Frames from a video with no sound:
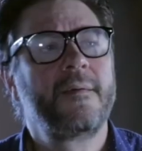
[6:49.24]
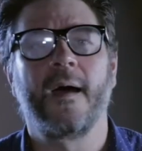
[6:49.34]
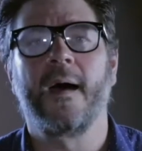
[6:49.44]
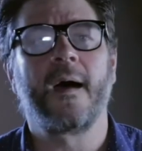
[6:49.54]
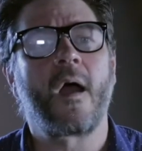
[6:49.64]

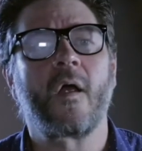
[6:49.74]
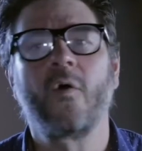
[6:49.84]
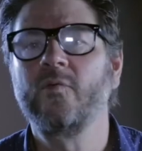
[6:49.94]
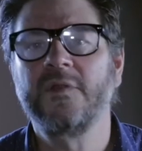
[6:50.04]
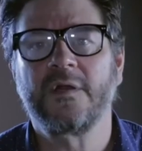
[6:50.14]
our
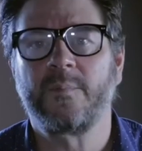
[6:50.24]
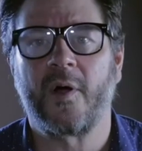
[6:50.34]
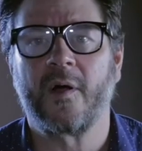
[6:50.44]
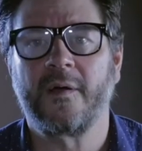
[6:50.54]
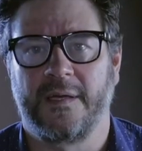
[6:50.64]
own little
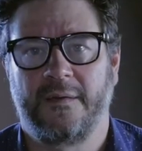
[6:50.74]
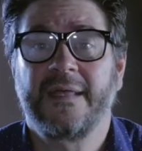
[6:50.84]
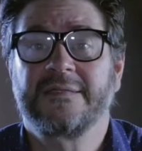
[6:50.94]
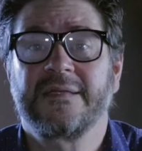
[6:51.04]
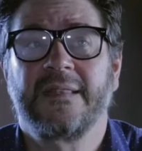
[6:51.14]
party.
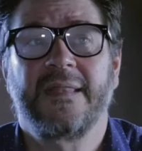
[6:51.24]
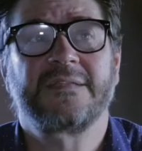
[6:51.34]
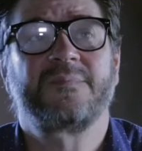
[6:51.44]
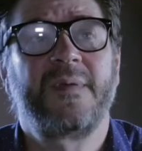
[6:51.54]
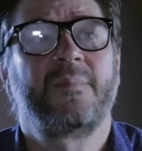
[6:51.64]
It
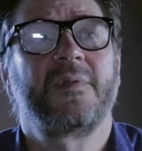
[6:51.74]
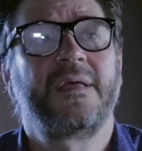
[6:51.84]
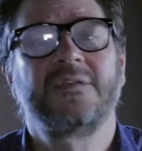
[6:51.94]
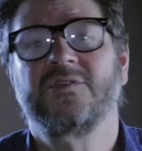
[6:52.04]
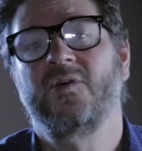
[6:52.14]
lets people
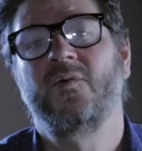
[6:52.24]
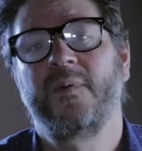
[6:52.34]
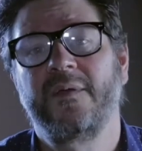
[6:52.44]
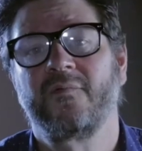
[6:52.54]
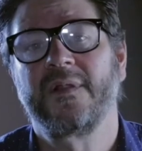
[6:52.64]
into who
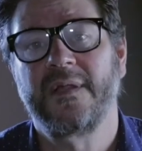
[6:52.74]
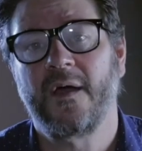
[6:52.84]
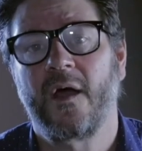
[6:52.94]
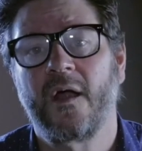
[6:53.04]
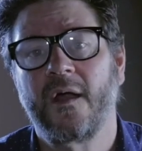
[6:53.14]
we really
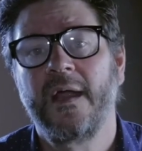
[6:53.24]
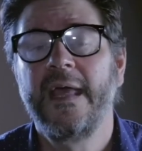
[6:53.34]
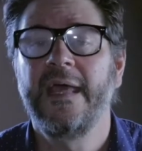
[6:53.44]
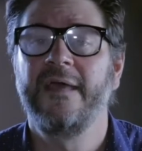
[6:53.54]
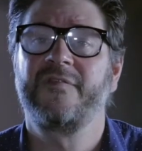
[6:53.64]
are
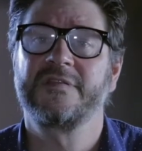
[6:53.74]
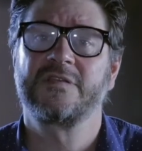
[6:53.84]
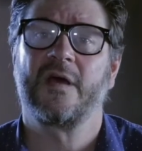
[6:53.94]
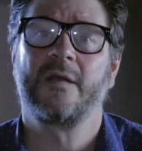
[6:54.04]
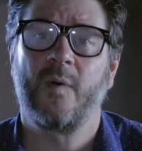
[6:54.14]
if it's
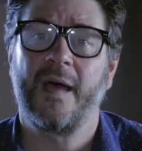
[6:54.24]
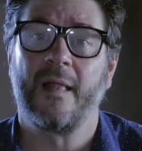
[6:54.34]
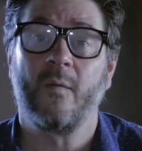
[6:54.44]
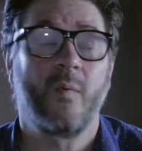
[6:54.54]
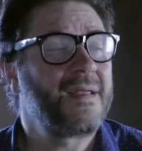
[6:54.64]
done
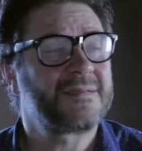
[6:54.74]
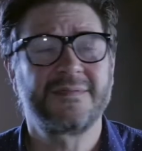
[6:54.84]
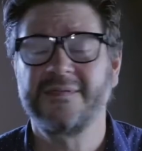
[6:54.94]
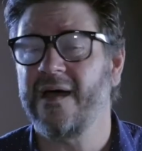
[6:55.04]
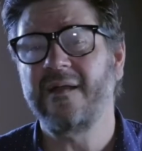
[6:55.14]
well. When it's
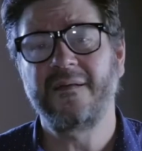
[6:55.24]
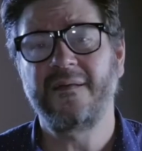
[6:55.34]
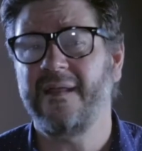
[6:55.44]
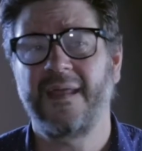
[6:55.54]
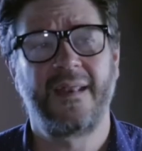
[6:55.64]

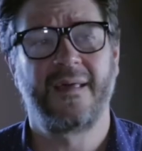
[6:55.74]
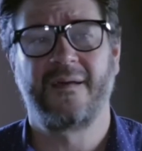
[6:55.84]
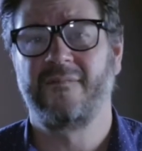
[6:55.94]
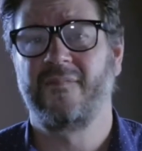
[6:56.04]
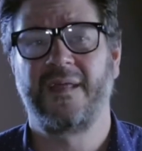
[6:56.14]
done in
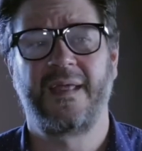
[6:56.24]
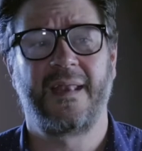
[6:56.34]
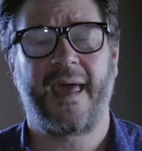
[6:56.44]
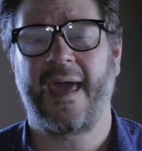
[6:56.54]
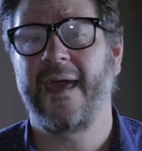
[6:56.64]

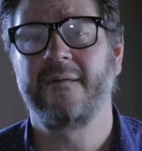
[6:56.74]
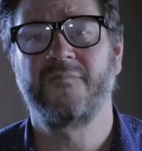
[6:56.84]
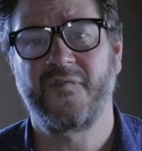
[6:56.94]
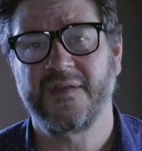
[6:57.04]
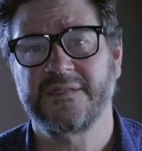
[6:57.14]
a
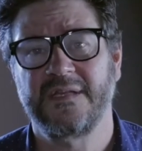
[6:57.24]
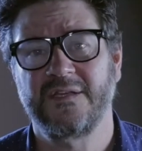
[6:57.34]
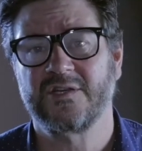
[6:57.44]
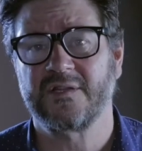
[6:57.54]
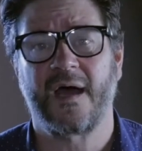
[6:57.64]
ham-fisted,
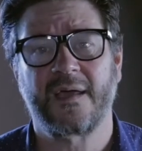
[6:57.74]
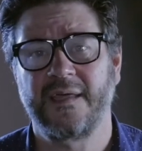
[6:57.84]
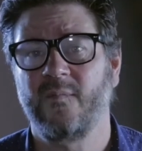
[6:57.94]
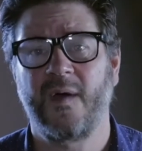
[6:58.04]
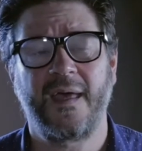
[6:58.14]

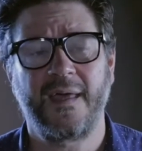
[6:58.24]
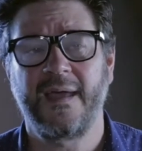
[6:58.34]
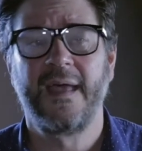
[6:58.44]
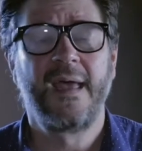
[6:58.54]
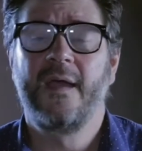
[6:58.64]
schlocky way,
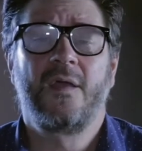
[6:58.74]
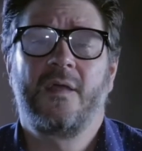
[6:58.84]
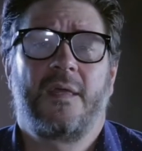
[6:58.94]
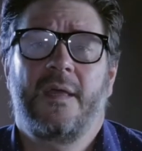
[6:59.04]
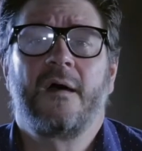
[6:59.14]

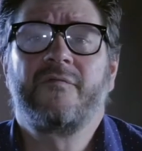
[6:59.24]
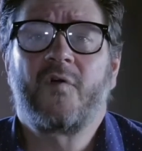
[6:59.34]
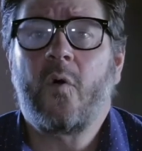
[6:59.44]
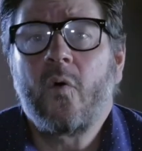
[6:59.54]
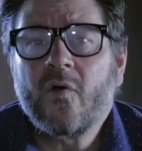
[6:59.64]
of
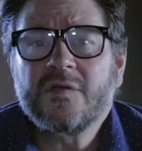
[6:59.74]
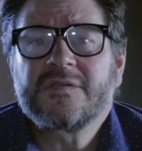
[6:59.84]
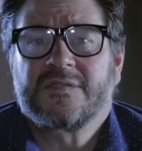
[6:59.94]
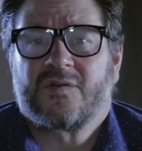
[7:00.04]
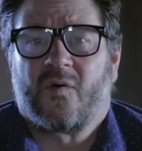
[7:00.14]
course
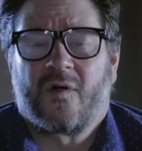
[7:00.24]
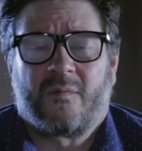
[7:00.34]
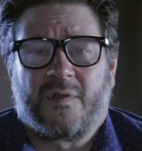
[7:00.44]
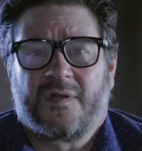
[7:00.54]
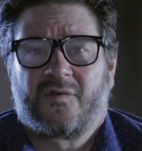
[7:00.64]
it's
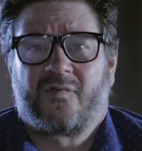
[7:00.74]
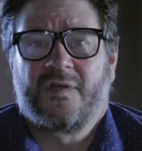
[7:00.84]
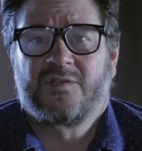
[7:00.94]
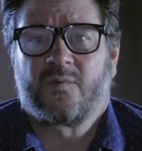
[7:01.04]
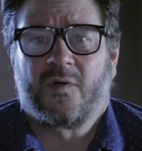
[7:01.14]
horrible and
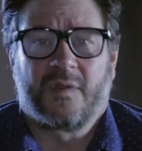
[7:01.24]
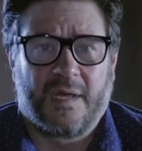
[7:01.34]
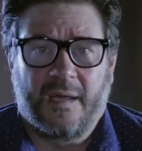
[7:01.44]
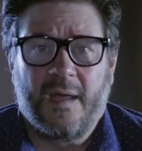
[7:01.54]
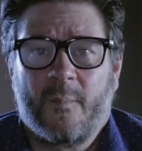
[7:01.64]

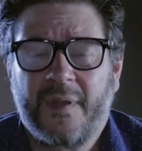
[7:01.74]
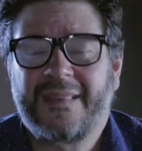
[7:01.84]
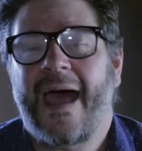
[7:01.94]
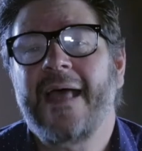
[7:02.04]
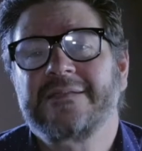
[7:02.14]
cringeworthy, but
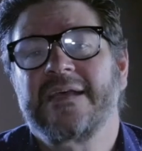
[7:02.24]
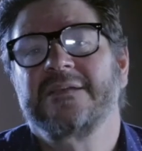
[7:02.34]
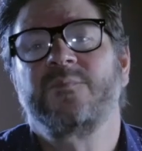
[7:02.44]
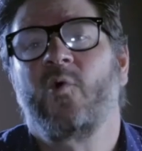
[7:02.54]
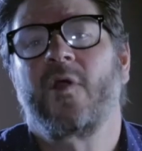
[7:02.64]
that
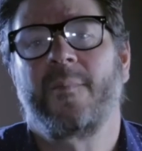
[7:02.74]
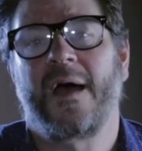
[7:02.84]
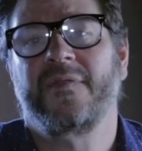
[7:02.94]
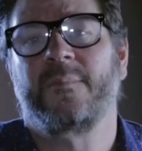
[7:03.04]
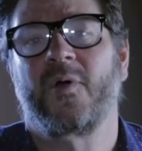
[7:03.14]
says more
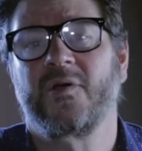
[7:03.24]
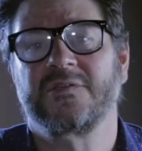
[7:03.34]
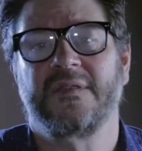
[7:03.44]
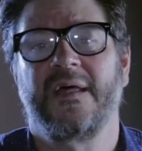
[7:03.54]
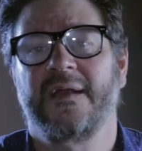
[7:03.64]
about the
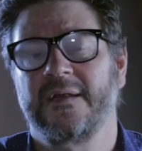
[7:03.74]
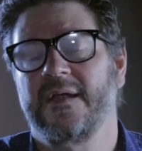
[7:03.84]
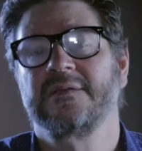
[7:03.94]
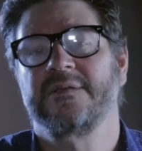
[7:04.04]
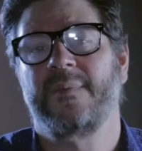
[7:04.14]
person than it
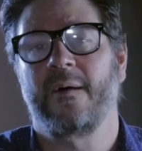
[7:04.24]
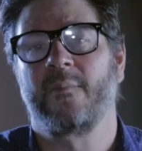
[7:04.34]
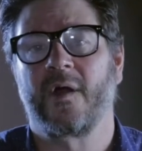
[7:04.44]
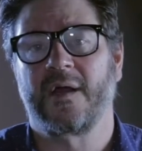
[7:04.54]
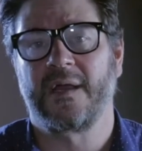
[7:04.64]
does about
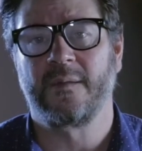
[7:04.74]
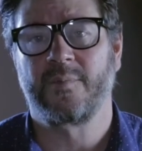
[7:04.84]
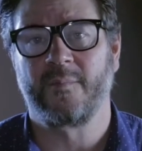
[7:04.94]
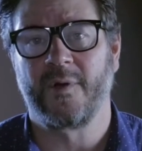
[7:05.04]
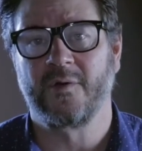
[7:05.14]
marketing and
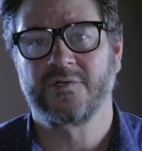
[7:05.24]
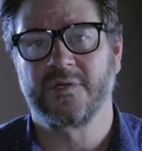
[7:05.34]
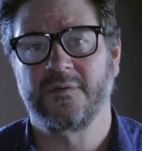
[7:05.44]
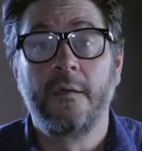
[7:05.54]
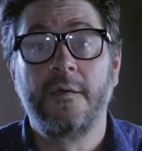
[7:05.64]

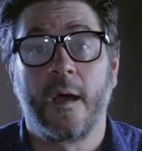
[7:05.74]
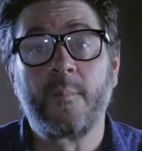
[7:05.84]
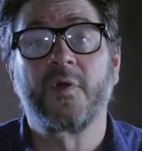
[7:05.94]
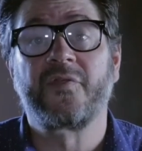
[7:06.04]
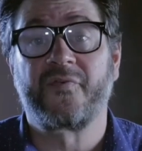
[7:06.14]
promotion.
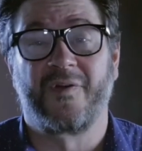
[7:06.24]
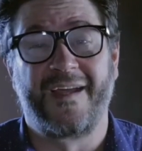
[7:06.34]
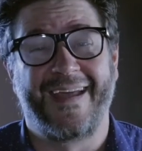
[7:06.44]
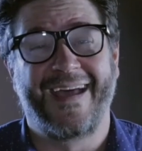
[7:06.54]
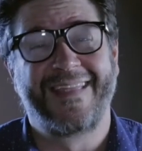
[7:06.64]
Number
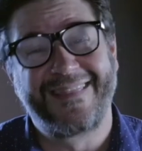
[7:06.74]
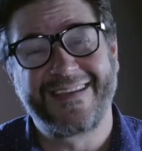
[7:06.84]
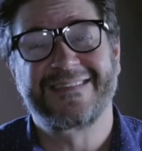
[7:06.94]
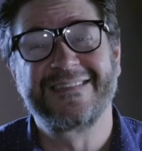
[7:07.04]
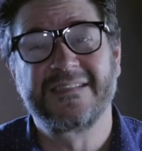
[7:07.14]
three, and
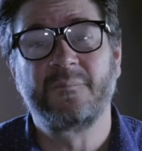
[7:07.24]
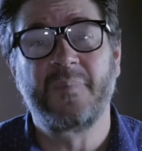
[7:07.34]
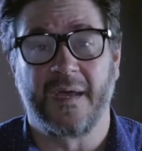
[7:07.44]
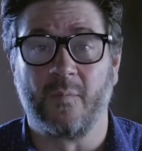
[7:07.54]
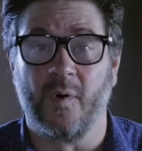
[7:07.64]
this is a
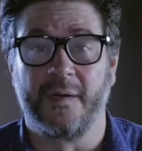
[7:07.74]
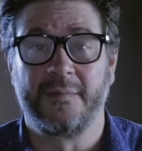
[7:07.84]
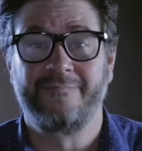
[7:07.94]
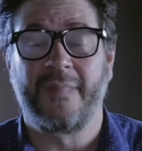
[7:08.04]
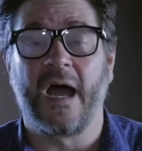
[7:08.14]
big one,
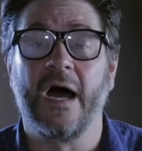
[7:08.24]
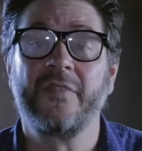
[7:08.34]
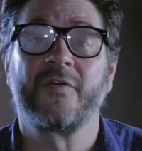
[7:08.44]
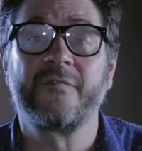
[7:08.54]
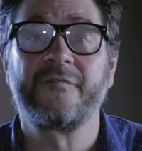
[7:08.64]

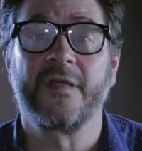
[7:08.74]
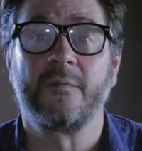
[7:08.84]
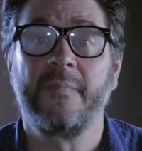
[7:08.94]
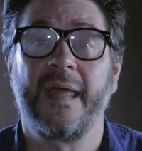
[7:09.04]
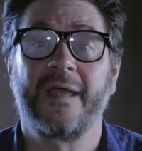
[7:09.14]
other
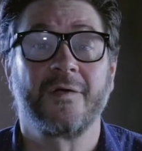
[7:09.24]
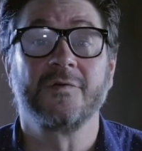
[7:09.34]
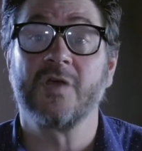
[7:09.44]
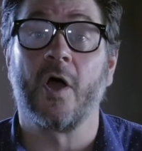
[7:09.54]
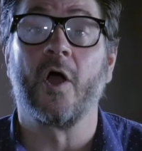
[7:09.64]

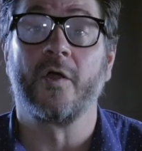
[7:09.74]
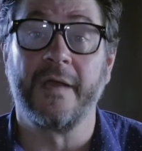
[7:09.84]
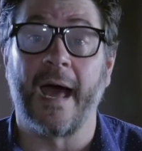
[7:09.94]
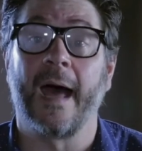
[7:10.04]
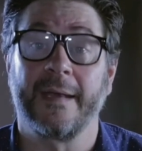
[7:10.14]
filmmakers are
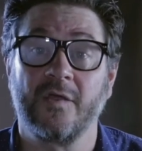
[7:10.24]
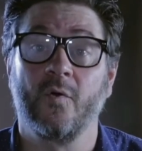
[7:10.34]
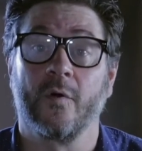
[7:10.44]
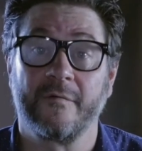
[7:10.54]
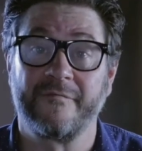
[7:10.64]
not
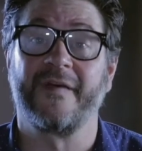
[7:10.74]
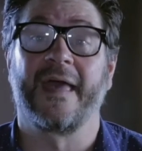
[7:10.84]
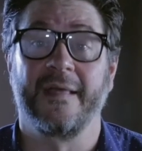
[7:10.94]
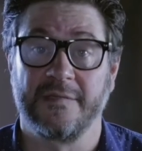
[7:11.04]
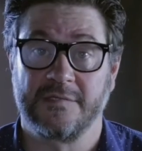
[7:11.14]
your
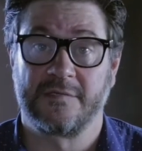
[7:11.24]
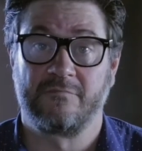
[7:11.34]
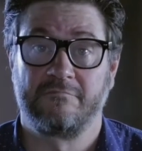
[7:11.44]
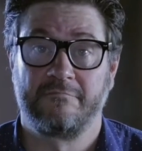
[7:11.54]
fans.